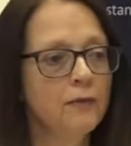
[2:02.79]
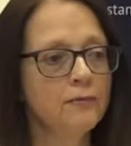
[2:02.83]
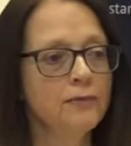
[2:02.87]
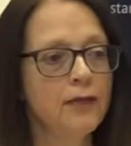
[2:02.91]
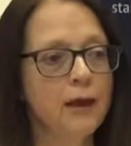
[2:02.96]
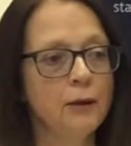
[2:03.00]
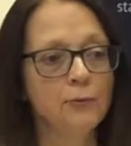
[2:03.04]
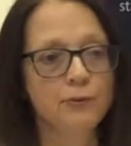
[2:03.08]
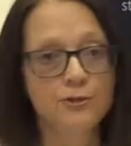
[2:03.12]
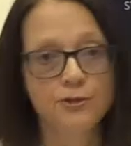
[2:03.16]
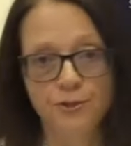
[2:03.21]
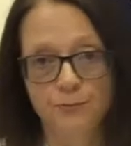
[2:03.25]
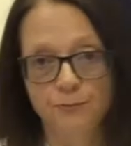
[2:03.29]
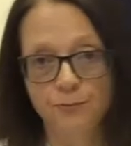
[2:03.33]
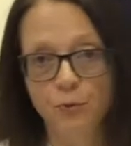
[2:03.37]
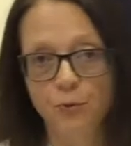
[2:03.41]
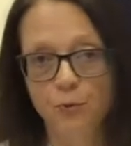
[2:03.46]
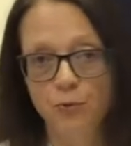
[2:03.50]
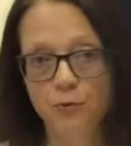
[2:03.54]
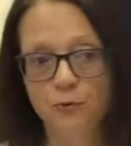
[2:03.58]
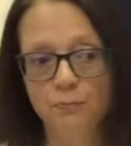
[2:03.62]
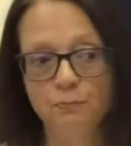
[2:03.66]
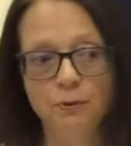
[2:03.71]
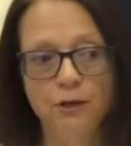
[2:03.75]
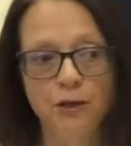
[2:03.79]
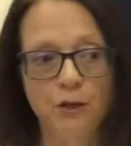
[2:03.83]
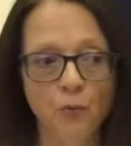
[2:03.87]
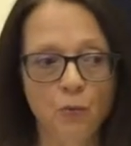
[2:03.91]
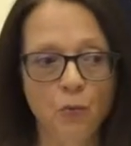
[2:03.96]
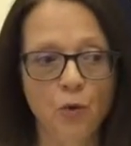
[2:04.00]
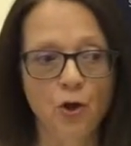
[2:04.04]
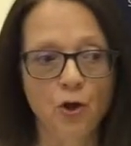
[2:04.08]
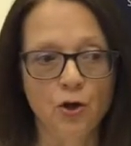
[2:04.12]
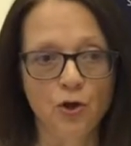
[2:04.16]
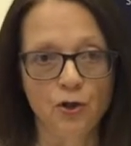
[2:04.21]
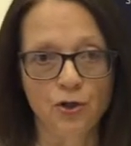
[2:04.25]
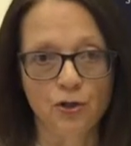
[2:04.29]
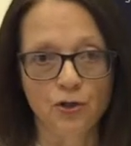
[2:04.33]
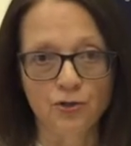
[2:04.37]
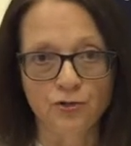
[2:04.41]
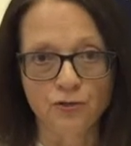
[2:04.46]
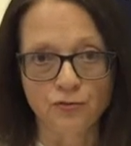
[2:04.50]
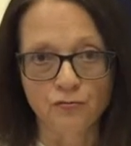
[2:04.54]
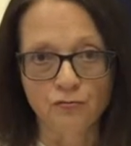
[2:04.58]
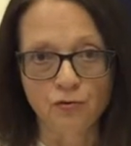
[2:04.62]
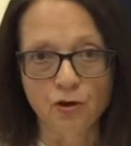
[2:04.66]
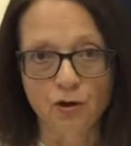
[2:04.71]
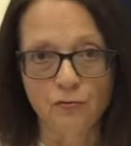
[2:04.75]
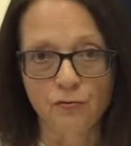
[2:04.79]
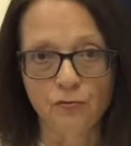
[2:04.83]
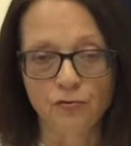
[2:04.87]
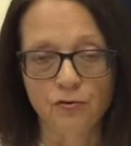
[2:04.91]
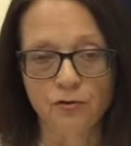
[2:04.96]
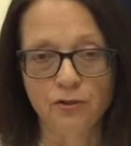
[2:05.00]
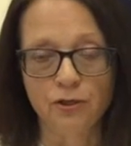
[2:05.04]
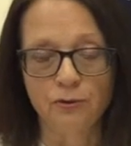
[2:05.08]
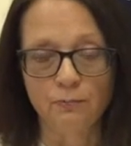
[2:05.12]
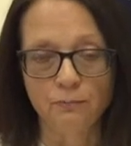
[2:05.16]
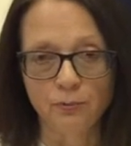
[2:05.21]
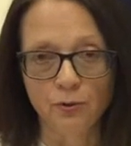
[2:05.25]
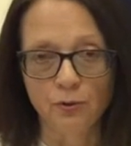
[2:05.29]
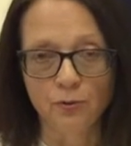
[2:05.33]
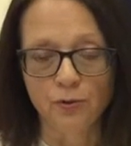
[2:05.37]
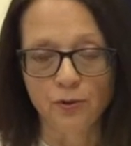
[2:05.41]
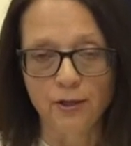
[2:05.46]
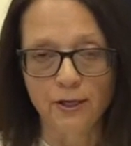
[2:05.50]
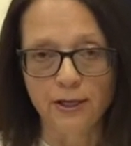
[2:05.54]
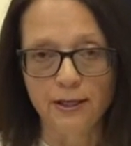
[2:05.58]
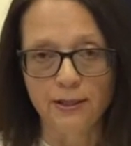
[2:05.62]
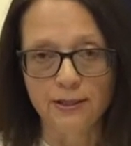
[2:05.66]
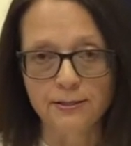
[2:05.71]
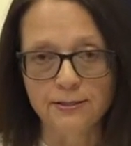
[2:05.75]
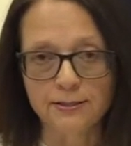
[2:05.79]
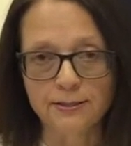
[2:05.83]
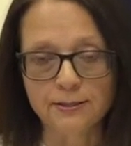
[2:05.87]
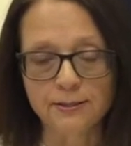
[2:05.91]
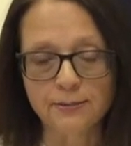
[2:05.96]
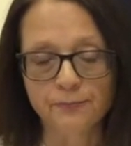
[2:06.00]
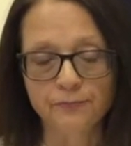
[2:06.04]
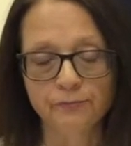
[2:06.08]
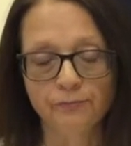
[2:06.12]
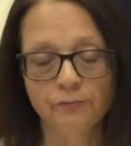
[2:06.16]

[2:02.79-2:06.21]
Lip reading: That would support them being workers rather than employees.